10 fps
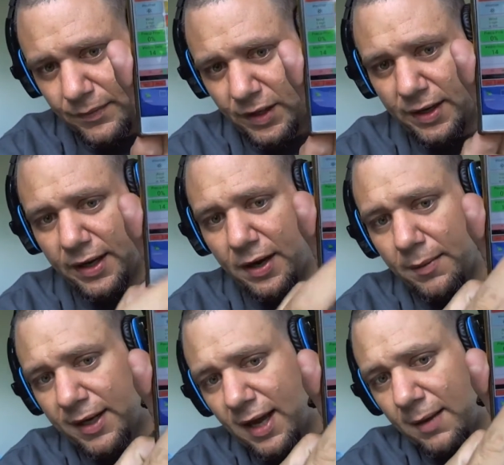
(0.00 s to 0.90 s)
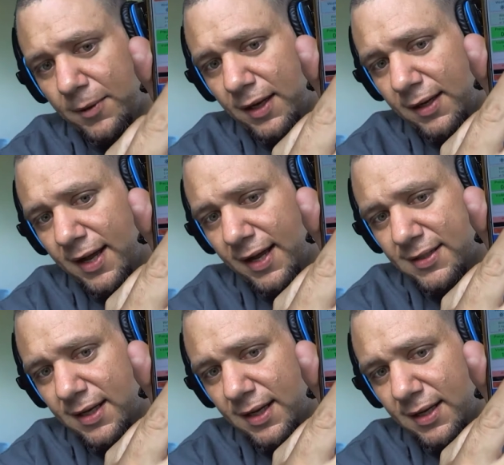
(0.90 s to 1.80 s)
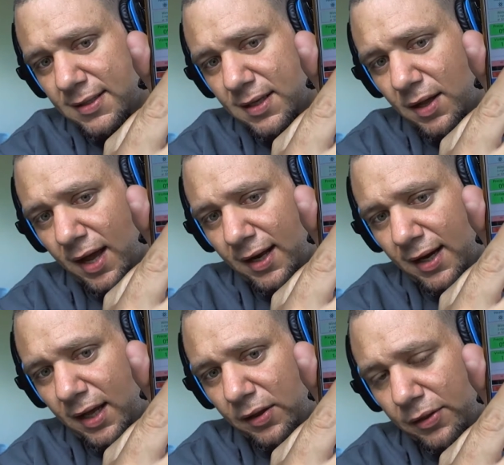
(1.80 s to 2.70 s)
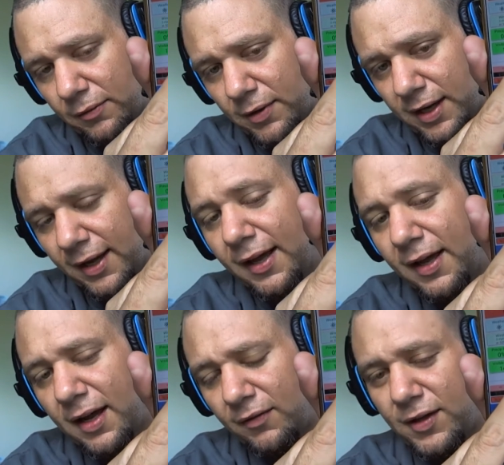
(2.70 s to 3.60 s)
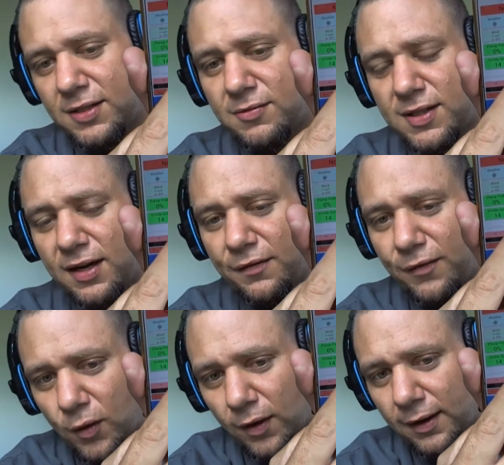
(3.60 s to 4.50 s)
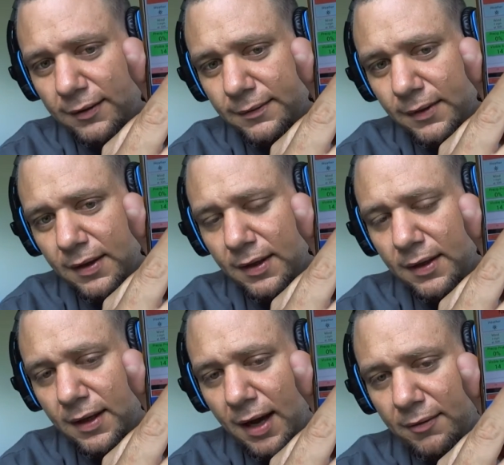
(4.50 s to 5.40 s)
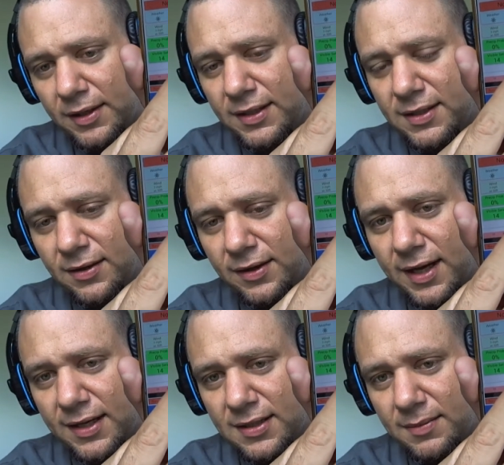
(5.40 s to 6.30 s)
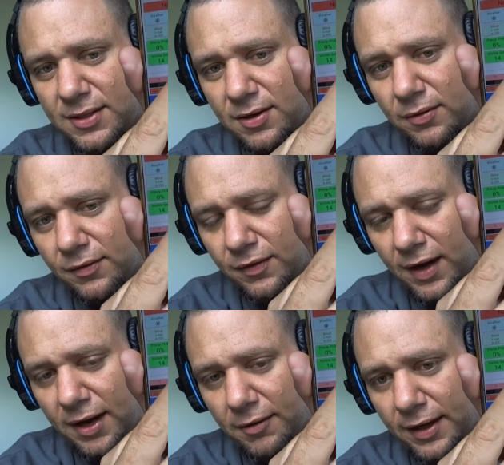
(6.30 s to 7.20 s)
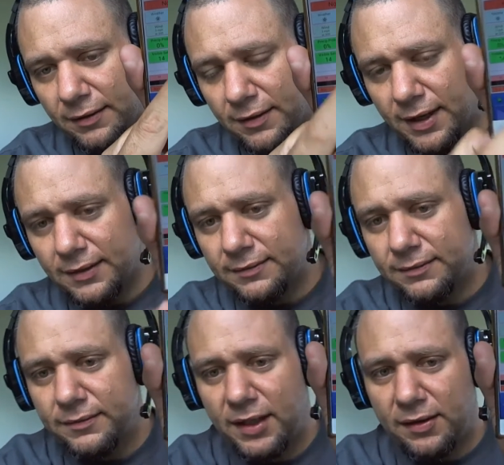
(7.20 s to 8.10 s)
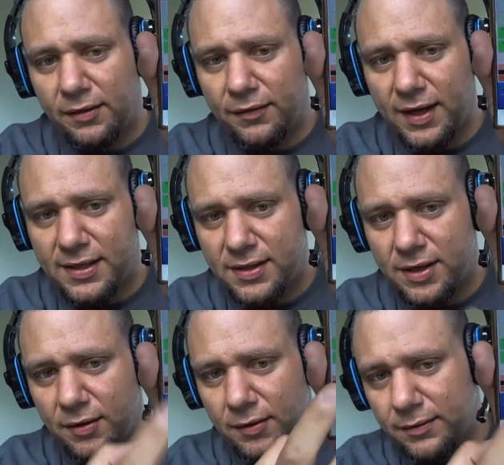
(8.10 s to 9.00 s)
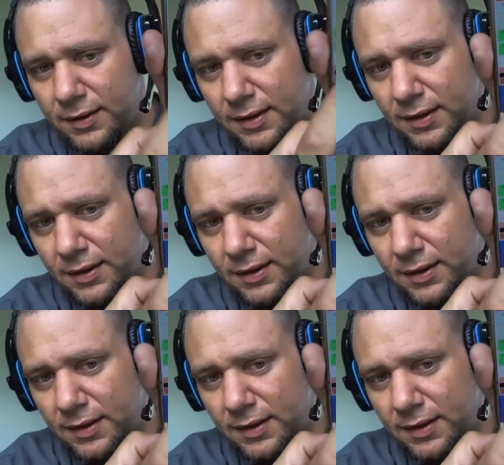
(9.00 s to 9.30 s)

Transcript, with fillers: There you go. My KP index is at a three. If this was at a four, I would need to know that because my drone would fly away, right? I don't know if you guys know